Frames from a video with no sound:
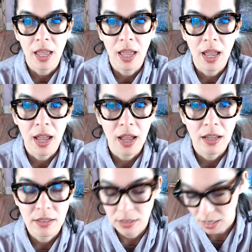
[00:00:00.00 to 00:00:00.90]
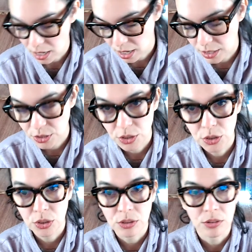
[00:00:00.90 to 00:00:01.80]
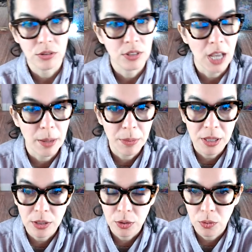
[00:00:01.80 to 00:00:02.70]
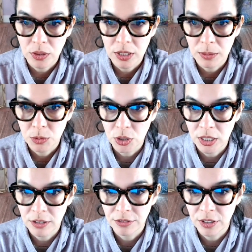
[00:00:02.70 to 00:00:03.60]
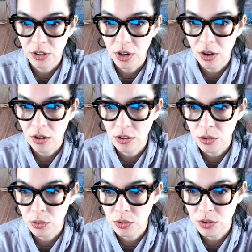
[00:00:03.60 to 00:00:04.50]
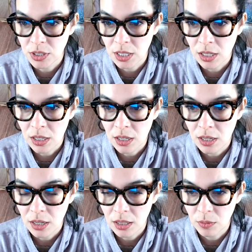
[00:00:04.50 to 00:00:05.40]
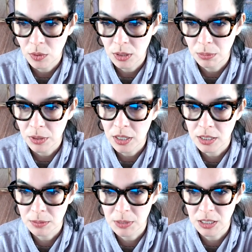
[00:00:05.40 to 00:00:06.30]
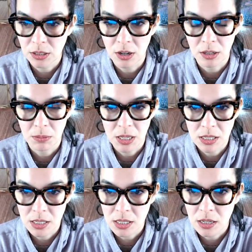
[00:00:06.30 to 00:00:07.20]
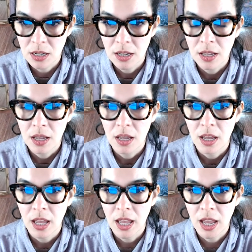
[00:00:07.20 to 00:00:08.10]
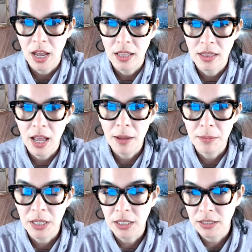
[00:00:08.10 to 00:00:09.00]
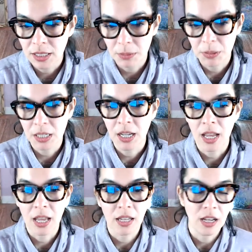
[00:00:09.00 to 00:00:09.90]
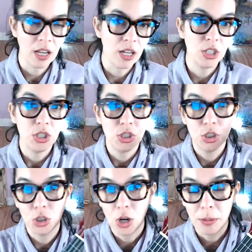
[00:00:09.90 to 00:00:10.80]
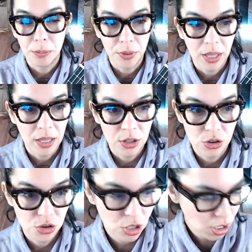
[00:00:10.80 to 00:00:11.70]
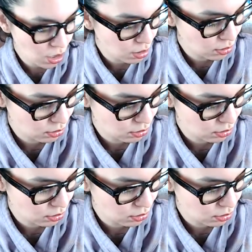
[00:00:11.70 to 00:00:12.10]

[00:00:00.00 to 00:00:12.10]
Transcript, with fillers: and I just type in the chord that I'm trying to figure out. So C with a plus means augmented. And that means that I'm going to add a sharp G.